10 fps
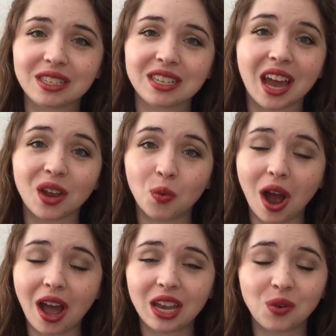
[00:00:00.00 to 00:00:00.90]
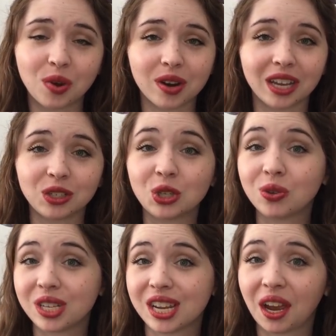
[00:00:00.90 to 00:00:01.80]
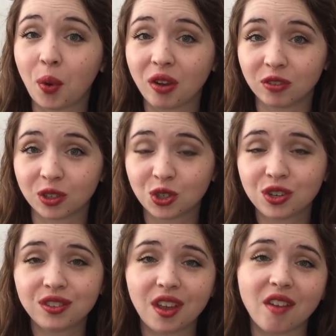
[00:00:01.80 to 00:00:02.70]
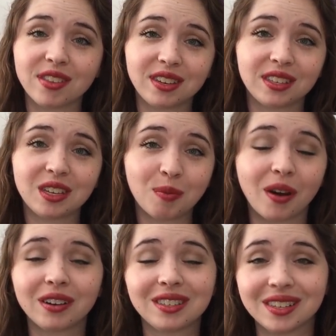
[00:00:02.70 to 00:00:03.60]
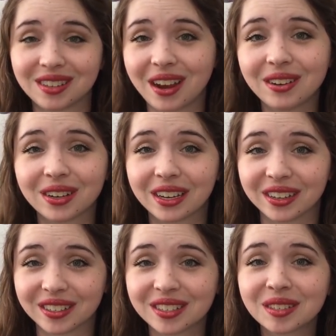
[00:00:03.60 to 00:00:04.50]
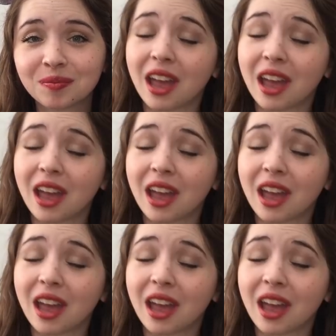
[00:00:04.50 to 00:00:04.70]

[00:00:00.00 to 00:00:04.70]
DIY, where I do DIY versions of the Disney Parks designer ears.